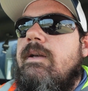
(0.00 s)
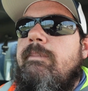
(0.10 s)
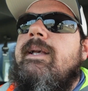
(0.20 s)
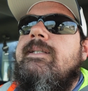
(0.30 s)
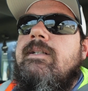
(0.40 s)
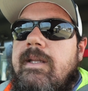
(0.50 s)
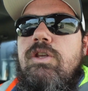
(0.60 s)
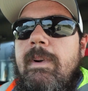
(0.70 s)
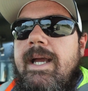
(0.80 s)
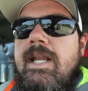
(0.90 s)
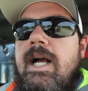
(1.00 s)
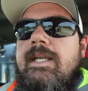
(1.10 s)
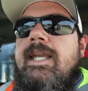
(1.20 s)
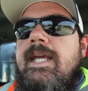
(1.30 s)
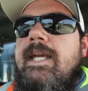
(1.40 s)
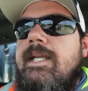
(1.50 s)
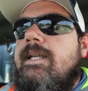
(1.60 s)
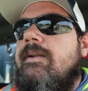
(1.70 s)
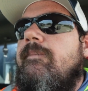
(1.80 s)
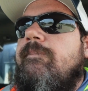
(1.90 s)
basically. You might not need
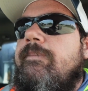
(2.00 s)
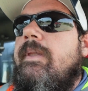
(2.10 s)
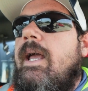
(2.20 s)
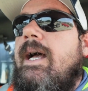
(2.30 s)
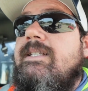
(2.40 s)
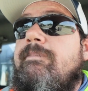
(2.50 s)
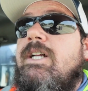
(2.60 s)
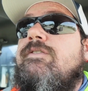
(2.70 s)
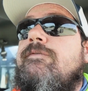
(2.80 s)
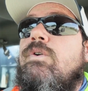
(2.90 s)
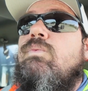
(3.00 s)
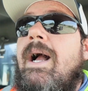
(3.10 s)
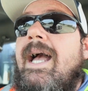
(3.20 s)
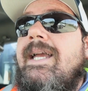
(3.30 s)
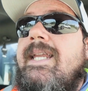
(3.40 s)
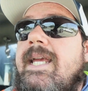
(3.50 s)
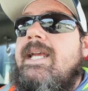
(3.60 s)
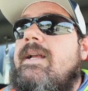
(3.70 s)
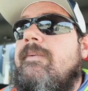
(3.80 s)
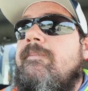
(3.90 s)
as much
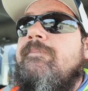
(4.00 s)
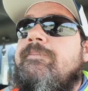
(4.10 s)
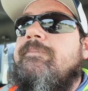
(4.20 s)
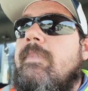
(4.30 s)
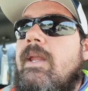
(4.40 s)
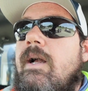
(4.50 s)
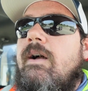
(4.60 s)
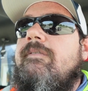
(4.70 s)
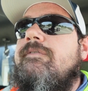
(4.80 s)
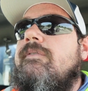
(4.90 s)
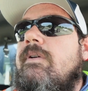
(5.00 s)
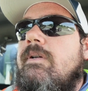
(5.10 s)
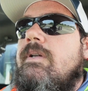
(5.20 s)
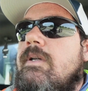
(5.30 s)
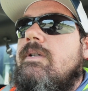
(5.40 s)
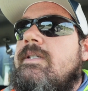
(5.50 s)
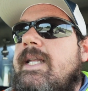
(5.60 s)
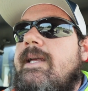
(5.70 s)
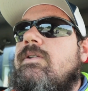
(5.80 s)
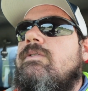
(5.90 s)
variety of
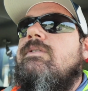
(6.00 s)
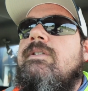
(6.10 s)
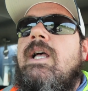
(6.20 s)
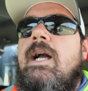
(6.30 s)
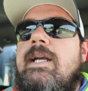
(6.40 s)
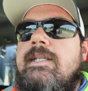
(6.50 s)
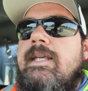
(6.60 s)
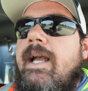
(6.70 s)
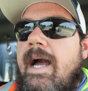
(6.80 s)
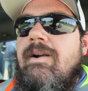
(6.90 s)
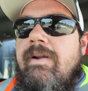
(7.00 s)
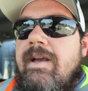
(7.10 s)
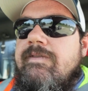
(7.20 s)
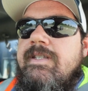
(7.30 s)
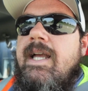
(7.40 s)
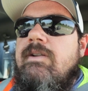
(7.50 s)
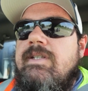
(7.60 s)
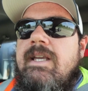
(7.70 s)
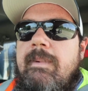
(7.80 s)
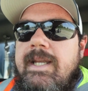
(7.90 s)
standard sockets. Like I don't have standard
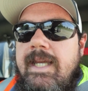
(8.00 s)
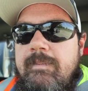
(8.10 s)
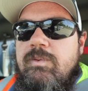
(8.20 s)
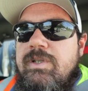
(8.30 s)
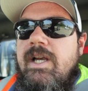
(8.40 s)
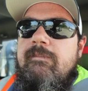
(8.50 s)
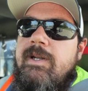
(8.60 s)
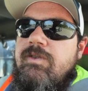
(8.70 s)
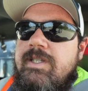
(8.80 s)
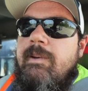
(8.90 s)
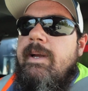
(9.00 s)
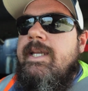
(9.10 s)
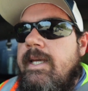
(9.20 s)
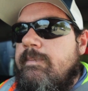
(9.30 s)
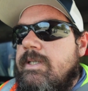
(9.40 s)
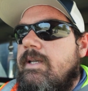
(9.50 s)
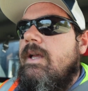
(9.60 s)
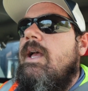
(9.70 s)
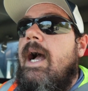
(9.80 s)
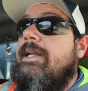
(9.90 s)
semi-deeps, which I have metric semi-deeps.
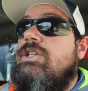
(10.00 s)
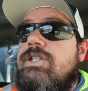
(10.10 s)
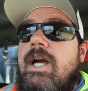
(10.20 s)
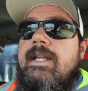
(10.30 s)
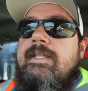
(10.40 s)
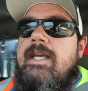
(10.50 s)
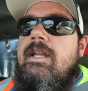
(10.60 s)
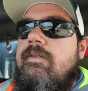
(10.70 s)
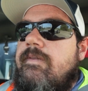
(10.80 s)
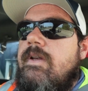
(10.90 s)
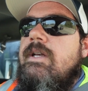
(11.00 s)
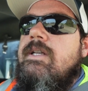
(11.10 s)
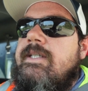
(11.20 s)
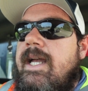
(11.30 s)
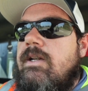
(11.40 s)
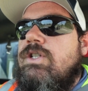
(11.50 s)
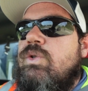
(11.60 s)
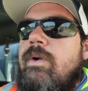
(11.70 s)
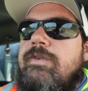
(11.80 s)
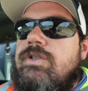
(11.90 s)
I just got a set of standard
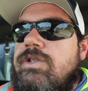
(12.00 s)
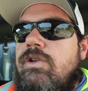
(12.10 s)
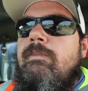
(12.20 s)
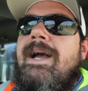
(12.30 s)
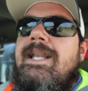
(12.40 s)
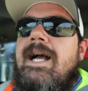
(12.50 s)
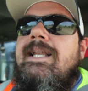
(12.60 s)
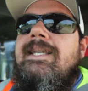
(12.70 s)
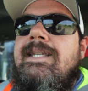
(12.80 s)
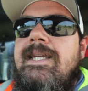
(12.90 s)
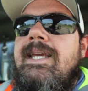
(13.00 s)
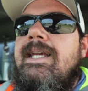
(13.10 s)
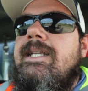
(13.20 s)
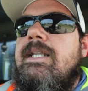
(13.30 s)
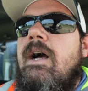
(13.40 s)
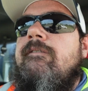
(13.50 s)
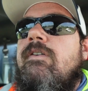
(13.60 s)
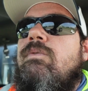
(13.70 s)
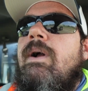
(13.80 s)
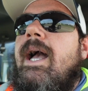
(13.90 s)
swivels. So you might not need a
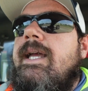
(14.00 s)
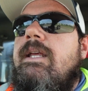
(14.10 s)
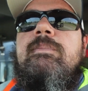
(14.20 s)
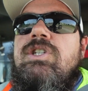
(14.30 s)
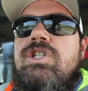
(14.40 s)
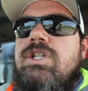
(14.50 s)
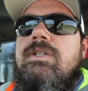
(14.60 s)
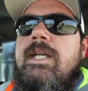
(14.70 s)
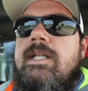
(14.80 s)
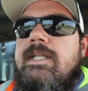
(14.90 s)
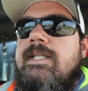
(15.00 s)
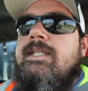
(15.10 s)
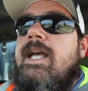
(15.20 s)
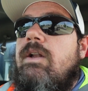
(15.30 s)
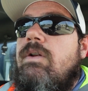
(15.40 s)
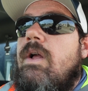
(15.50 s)
variety, but you still need at least a set.